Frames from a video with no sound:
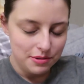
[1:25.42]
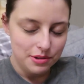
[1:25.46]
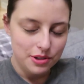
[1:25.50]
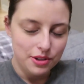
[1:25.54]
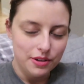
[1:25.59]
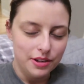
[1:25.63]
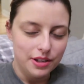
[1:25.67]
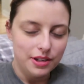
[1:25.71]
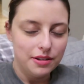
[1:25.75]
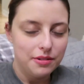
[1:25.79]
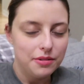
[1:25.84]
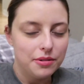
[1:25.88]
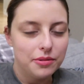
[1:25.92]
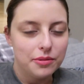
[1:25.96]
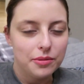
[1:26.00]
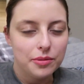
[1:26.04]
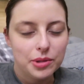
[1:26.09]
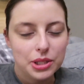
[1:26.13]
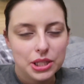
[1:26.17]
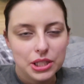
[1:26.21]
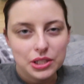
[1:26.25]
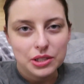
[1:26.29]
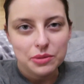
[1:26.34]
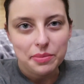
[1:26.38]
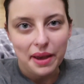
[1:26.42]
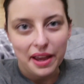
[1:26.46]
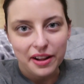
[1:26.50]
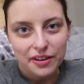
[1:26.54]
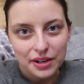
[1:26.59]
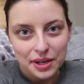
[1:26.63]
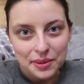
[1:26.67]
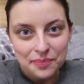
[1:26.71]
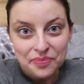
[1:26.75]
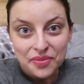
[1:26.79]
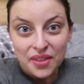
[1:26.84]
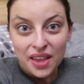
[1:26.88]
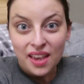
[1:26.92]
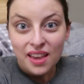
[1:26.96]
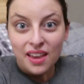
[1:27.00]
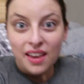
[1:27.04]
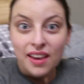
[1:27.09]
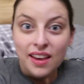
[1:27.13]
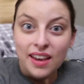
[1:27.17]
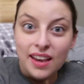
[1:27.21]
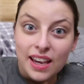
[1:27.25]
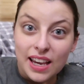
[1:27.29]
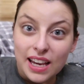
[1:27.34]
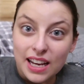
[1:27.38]
with a good battery.
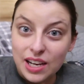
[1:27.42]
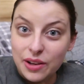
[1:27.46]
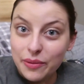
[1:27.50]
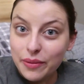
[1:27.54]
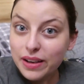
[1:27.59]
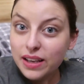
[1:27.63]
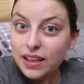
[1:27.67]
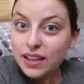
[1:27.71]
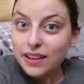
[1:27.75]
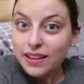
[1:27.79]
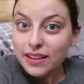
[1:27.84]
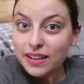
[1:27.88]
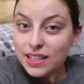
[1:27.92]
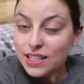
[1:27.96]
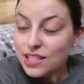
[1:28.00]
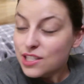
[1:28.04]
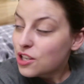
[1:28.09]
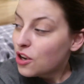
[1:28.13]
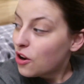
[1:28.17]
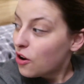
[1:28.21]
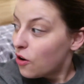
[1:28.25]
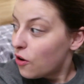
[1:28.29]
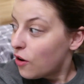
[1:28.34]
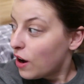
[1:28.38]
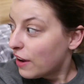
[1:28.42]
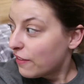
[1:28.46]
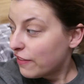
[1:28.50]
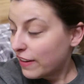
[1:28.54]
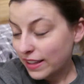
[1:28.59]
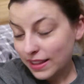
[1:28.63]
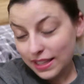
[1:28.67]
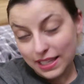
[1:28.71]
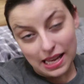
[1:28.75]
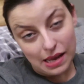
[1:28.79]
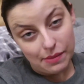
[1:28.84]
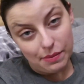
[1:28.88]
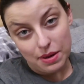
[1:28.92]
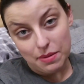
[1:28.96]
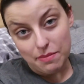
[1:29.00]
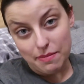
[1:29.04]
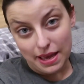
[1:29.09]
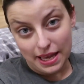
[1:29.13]
Anyway, so I finally got my